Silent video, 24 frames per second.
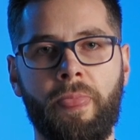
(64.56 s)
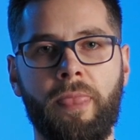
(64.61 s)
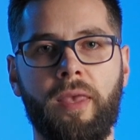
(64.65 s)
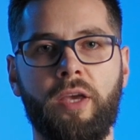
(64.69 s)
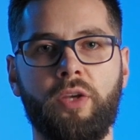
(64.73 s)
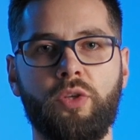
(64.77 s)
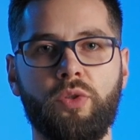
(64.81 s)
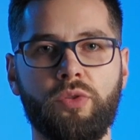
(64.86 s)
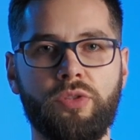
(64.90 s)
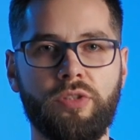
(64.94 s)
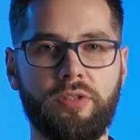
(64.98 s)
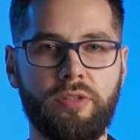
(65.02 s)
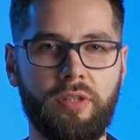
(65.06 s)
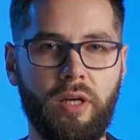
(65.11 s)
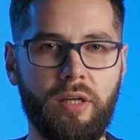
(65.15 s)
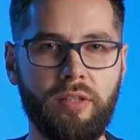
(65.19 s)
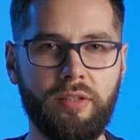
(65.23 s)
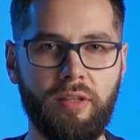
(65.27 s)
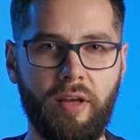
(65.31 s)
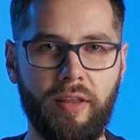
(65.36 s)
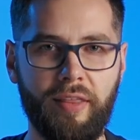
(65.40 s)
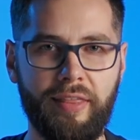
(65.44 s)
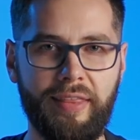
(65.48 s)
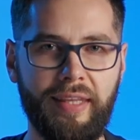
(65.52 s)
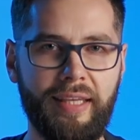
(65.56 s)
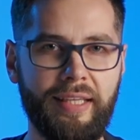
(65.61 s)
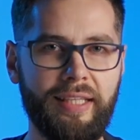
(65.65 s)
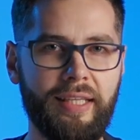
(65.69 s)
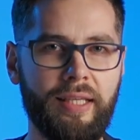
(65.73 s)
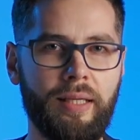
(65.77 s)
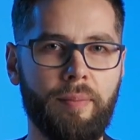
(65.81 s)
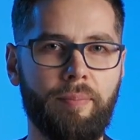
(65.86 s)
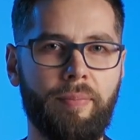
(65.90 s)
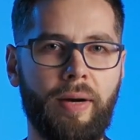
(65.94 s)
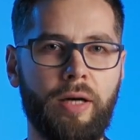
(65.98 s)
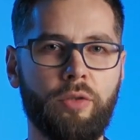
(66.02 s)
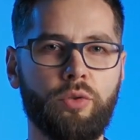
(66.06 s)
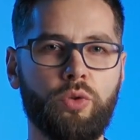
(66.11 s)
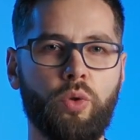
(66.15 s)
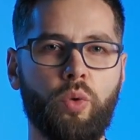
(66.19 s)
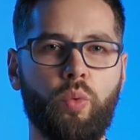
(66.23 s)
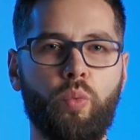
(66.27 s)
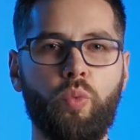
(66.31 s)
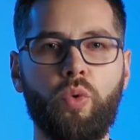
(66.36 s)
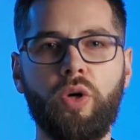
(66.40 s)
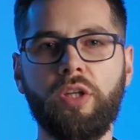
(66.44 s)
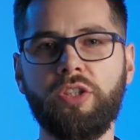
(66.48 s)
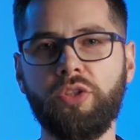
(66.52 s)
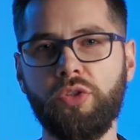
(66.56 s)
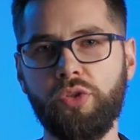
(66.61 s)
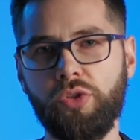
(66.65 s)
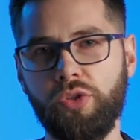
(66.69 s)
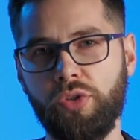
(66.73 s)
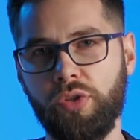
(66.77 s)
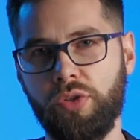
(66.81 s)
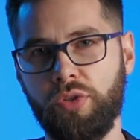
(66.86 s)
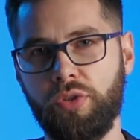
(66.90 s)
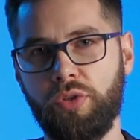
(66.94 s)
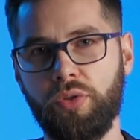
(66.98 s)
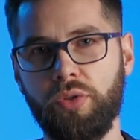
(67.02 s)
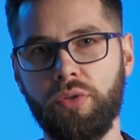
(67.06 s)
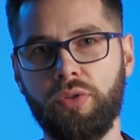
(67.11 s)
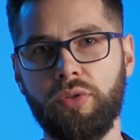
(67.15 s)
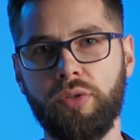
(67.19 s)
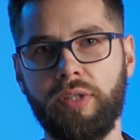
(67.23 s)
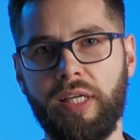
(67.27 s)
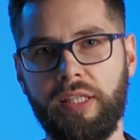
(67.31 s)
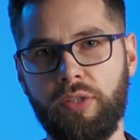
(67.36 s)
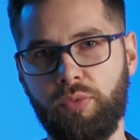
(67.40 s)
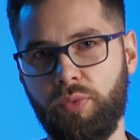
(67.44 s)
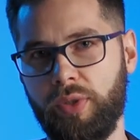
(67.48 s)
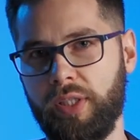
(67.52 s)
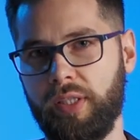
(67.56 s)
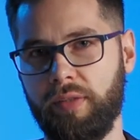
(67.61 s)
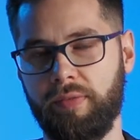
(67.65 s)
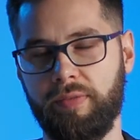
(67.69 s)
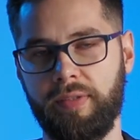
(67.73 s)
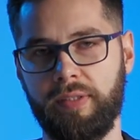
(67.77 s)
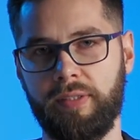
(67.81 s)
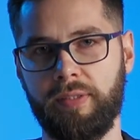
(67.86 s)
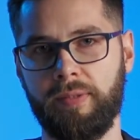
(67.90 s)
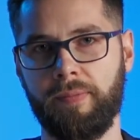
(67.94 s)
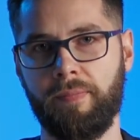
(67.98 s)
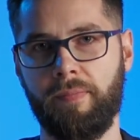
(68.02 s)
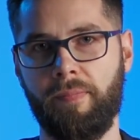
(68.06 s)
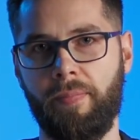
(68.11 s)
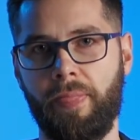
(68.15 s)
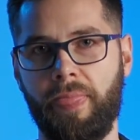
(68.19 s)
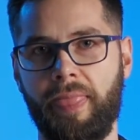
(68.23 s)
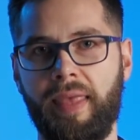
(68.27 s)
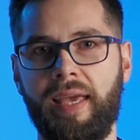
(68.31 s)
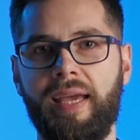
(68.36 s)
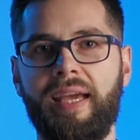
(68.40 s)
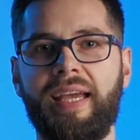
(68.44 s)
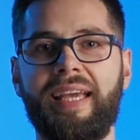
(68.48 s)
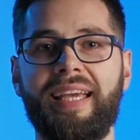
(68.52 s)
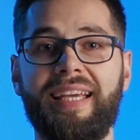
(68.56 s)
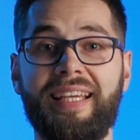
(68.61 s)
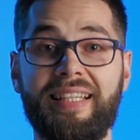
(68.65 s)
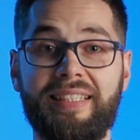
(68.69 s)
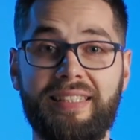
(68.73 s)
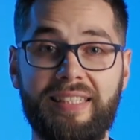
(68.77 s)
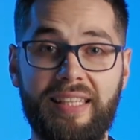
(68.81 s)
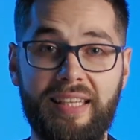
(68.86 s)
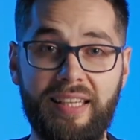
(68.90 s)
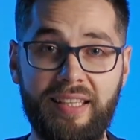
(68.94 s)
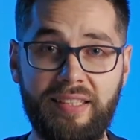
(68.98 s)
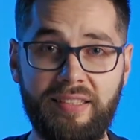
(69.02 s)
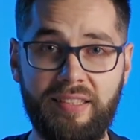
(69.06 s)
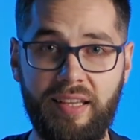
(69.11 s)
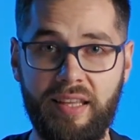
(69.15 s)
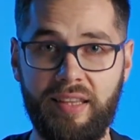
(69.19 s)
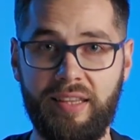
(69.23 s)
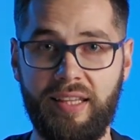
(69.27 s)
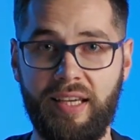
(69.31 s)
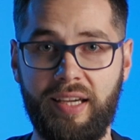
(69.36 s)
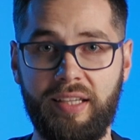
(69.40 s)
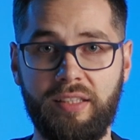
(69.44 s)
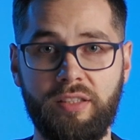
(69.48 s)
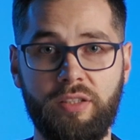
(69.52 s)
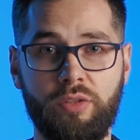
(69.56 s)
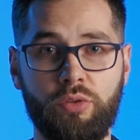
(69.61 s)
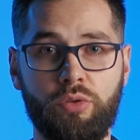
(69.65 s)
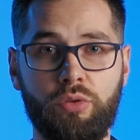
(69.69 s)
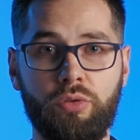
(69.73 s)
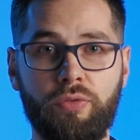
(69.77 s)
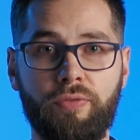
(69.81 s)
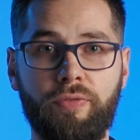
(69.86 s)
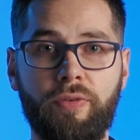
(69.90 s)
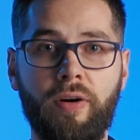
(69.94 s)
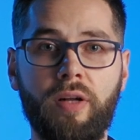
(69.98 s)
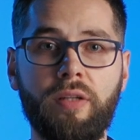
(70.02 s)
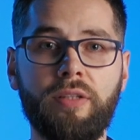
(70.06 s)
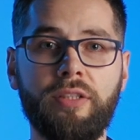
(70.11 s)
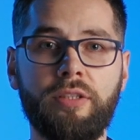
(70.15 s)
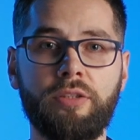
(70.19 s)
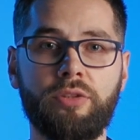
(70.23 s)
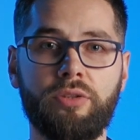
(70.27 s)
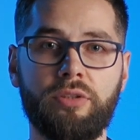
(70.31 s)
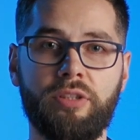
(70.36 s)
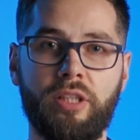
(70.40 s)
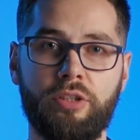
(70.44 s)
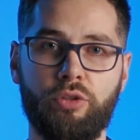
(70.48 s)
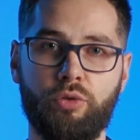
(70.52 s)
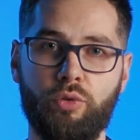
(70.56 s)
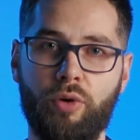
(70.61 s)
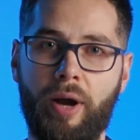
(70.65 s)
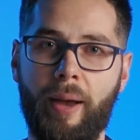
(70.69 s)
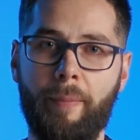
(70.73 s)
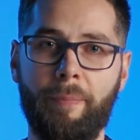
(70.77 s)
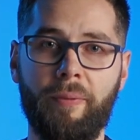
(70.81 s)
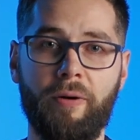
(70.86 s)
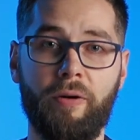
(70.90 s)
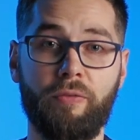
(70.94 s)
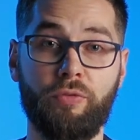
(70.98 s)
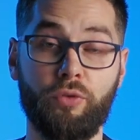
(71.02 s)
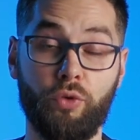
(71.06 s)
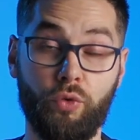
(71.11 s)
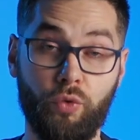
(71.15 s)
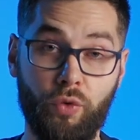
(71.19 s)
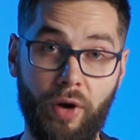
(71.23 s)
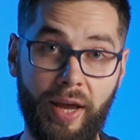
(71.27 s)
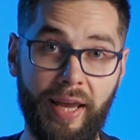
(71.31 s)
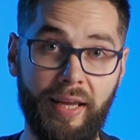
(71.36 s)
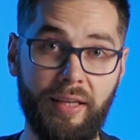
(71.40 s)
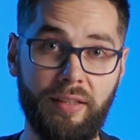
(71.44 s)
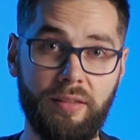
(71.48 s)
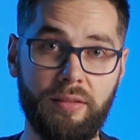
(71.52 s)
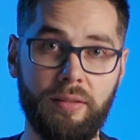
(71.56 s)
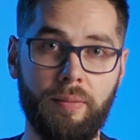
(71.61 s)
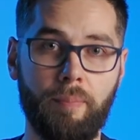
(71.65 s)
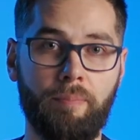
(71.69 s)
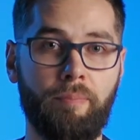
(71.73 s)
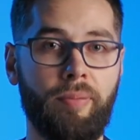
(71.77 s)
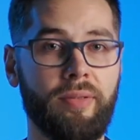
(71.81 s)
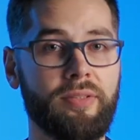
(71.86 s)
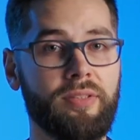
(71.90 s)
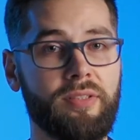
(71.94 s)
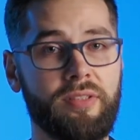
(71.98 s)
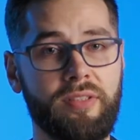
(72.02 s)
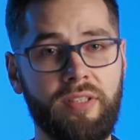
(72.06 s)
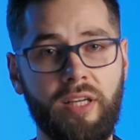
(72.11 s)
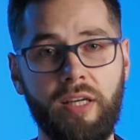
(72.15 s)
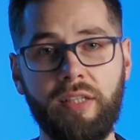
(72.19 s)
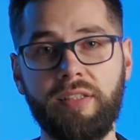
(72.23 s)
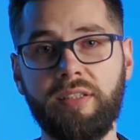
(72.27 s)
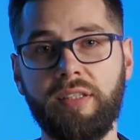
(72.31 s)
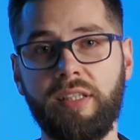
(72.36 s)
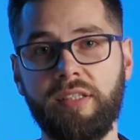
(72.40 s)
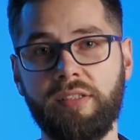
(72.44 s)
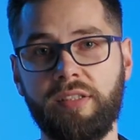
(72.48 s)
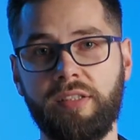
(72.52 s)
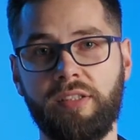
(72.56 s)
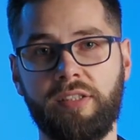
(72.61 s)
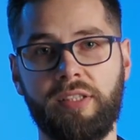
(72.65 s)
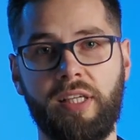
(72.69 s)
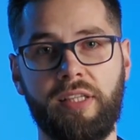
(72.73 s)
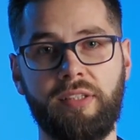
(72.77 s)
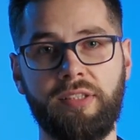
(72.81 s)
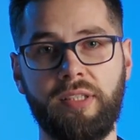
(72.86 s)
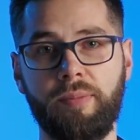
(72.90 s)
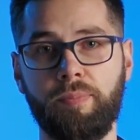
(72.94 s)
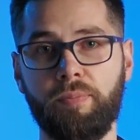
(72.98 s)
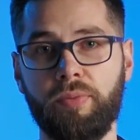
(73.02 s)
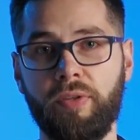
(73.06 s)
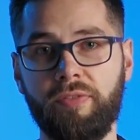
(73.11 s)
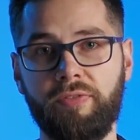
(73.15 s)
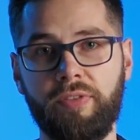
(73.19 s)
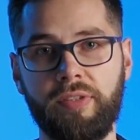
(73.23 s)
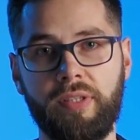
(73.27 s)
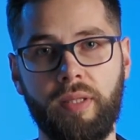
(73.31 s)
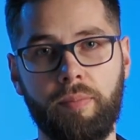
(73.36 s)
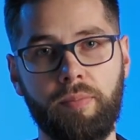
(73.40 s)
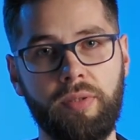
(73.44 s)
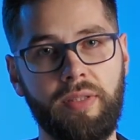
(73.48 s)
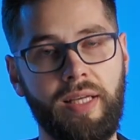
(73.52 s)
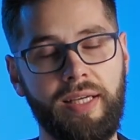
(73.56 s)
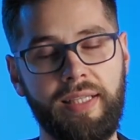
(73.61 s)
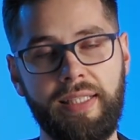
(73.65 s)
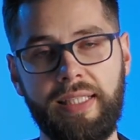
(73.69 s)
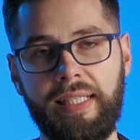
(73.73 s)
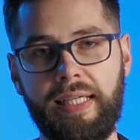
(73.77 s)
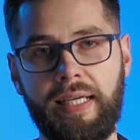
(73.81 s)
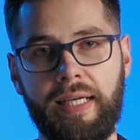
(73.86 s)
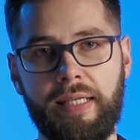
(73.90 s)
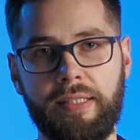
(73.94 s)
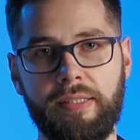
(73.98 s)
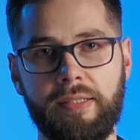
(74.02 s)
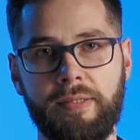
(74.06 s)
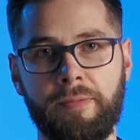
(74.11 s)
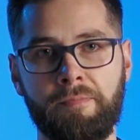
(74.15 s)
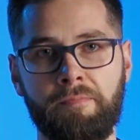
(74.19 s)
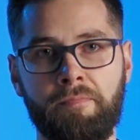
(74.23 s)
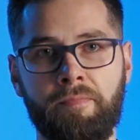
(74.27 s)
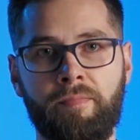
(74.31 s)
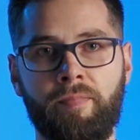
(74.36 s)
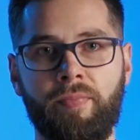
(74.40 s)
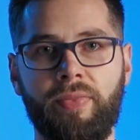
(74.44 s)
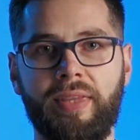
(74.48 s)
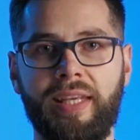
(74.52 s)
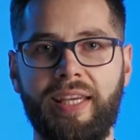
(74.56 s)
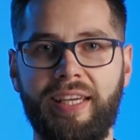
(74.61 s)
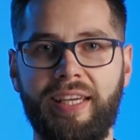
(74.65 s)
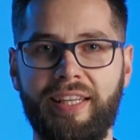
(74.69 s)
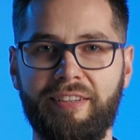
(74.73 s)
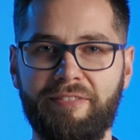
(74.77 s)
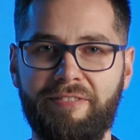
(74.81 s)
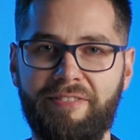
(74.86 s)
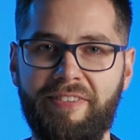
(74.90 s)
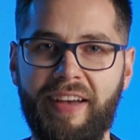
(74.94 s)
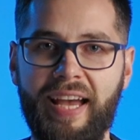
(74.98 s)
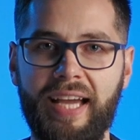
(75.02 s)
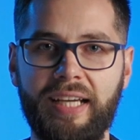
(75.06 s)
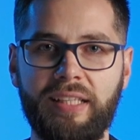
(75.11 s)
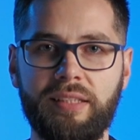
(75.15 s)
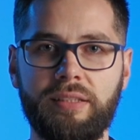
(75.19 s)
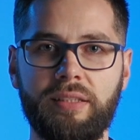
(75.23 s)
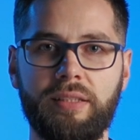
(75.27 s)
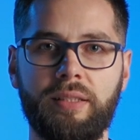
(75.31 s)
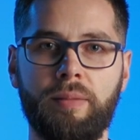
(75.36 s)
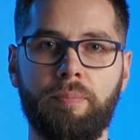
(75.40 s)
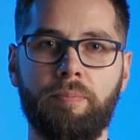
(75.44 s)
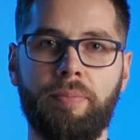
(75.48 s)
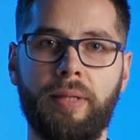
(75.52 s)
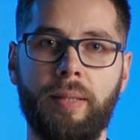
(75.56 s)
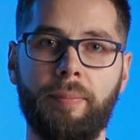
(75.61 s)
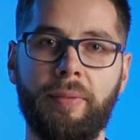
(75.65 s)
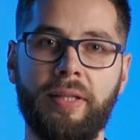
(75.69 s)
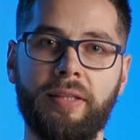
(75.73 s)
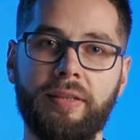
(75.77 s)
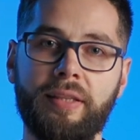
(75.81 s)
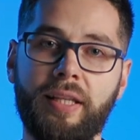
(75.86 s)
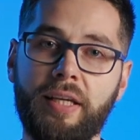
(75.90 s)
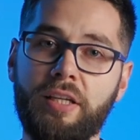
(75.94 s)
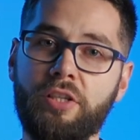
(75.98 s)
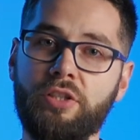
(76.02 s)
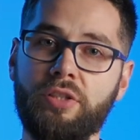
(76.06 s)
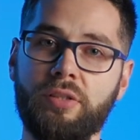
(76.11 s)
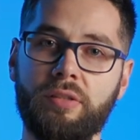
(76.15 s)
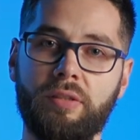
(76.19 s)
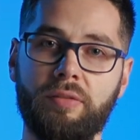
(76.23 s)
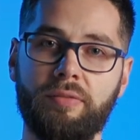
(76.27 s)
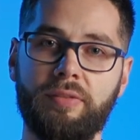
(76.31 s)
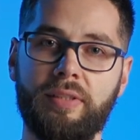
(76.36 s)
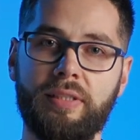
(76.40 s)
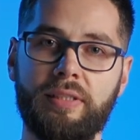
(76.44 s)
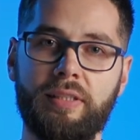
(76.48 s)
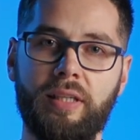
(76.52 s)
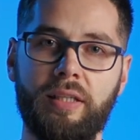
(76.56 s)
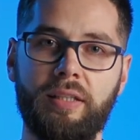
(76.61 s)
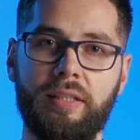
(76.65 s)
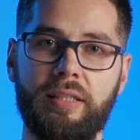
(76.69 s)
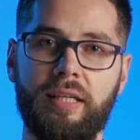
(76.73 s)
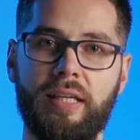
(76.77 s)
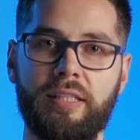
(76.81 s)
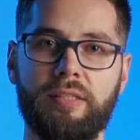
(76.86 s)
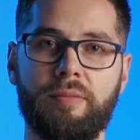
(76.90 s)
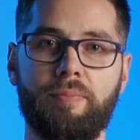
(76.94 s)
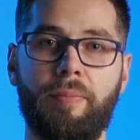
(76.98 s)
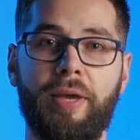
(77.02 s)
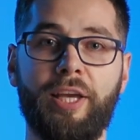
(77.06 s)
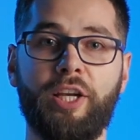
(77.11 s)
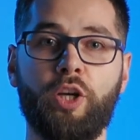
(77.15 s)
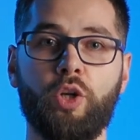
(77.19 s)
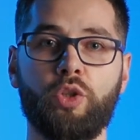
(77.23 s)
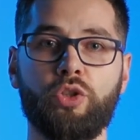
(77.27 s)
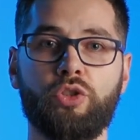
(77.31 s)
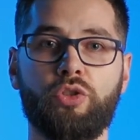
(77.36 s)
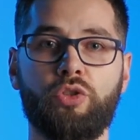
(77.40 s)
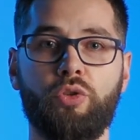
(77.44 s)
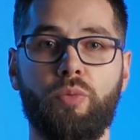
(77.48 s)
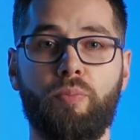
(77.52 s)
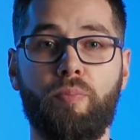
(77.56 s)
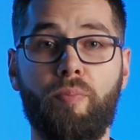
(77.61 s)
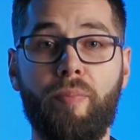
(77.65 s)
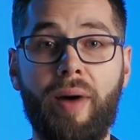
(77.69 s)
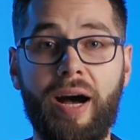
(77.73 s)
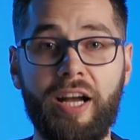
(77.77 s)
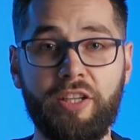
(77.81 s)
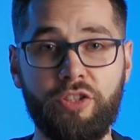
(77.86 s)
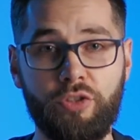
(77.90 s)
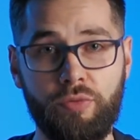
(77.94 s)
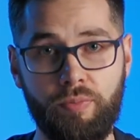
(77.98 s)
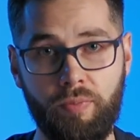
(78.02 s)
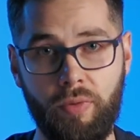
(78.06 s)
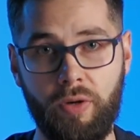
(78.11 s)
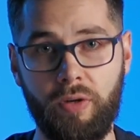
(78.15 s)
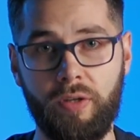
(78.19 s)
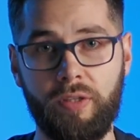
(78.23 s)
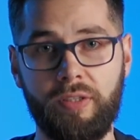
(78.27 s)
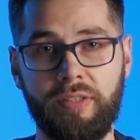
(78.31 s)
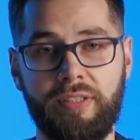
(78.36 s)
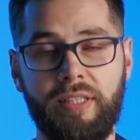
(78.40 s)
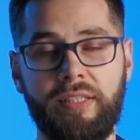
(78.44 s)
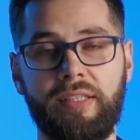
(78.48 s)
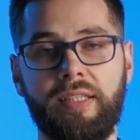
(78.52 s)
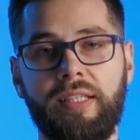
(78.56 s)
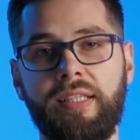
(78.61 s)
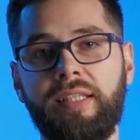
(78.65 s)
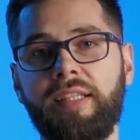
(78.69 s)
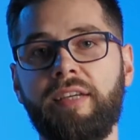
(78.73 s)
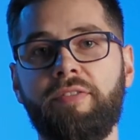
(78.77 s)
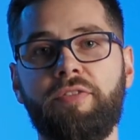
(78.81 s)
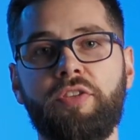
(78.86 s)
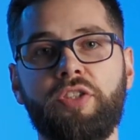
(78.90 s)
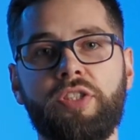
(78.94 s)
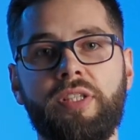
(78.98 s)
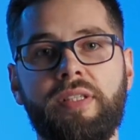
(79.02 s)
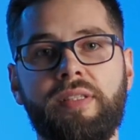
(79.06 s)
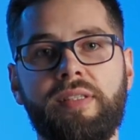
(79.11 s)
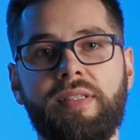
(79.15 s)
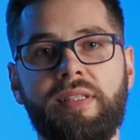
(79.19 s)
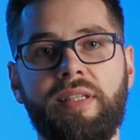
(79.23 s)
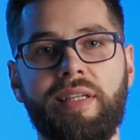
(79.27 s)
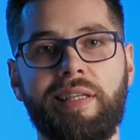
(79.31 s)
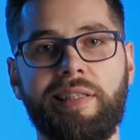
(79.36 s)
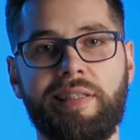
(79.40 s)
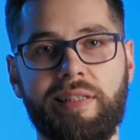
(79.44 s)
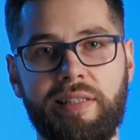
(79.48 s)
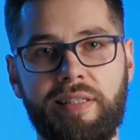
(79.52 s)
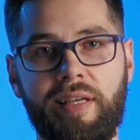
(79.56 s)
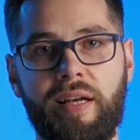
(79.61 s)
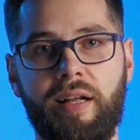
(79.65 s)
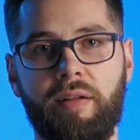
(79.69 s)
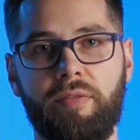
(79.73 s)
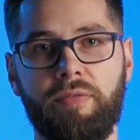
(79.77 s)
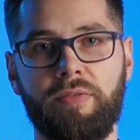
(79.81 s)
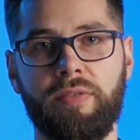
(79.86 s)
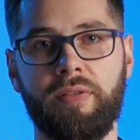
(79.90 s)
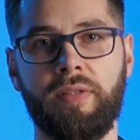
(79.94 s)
you start thinking about what you should do to get rid of it. It's easy then to fall into the trap of great but not necessarily profitable ideas. In fact, implementation of these ideas may cost you much more than inefficiency itself.